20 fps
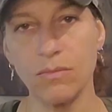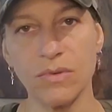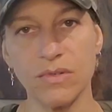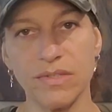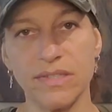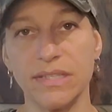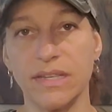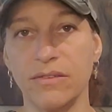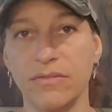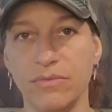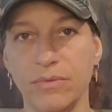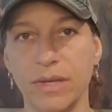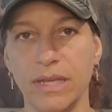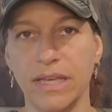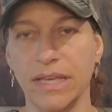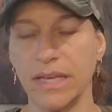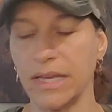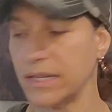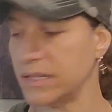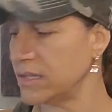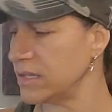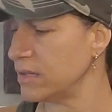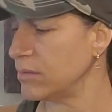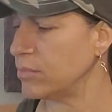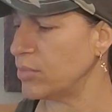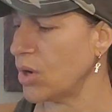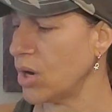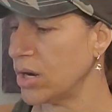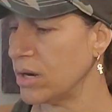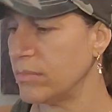We'll see if we can get to the
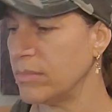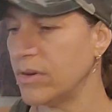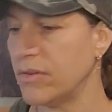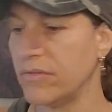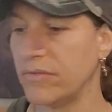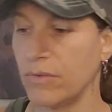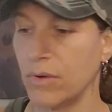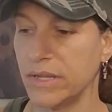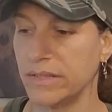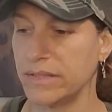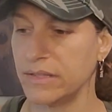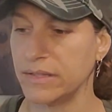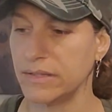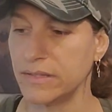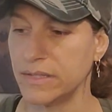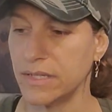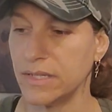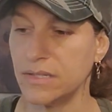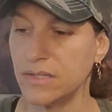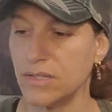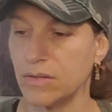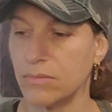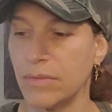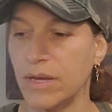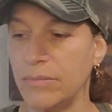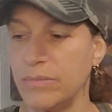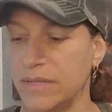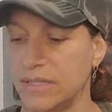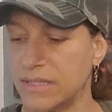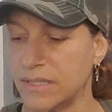bottom of what this is. There
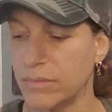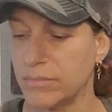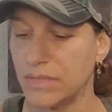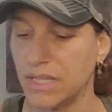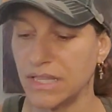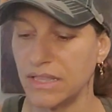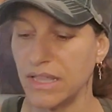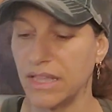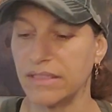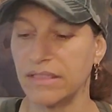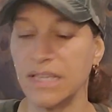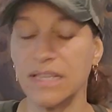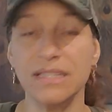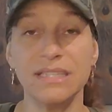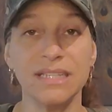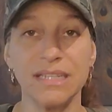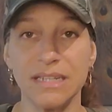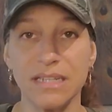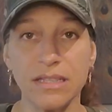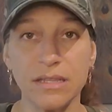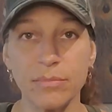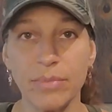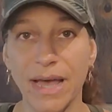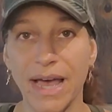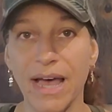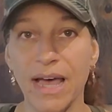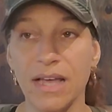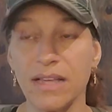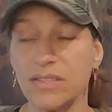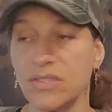might be something that they did in the
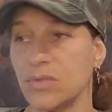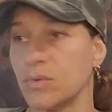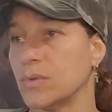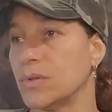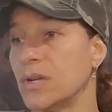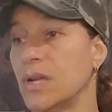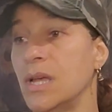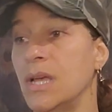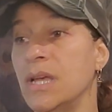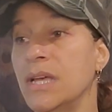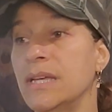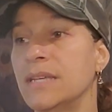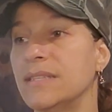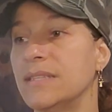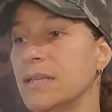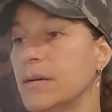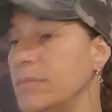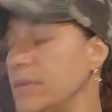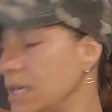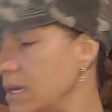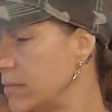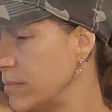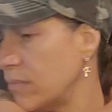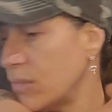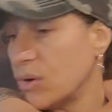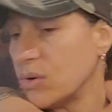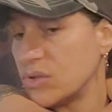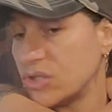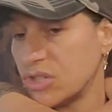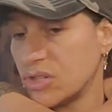past or some
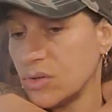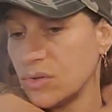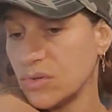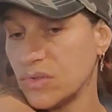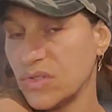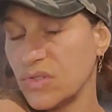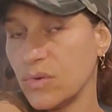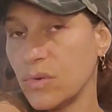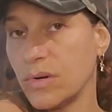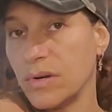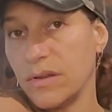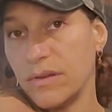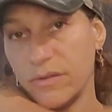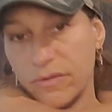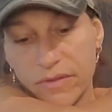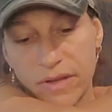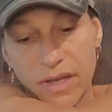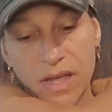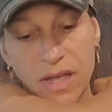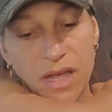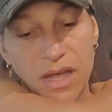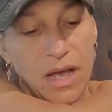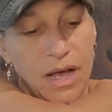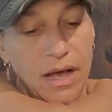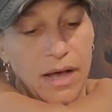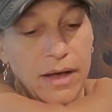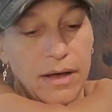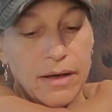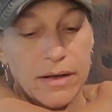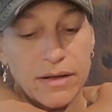emotional sort of
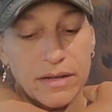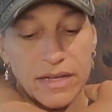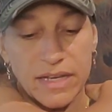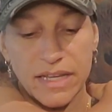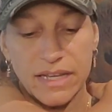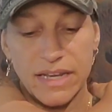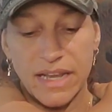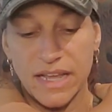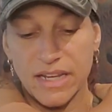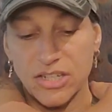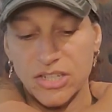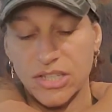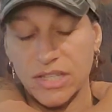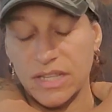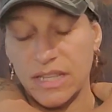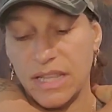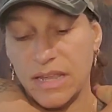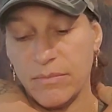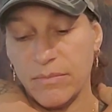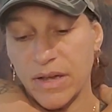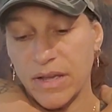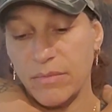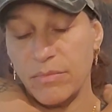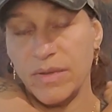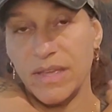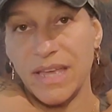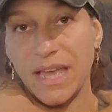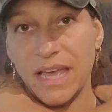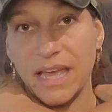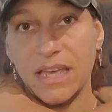connection they might
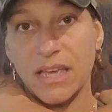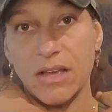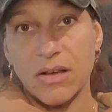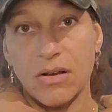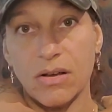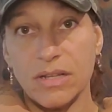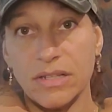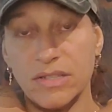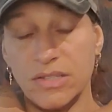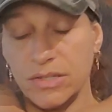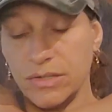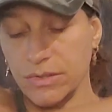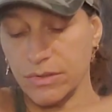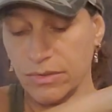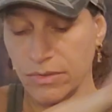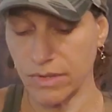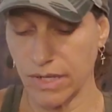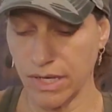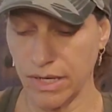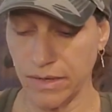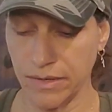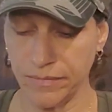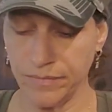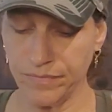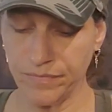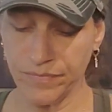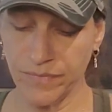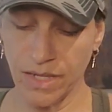be hanging on to, okay?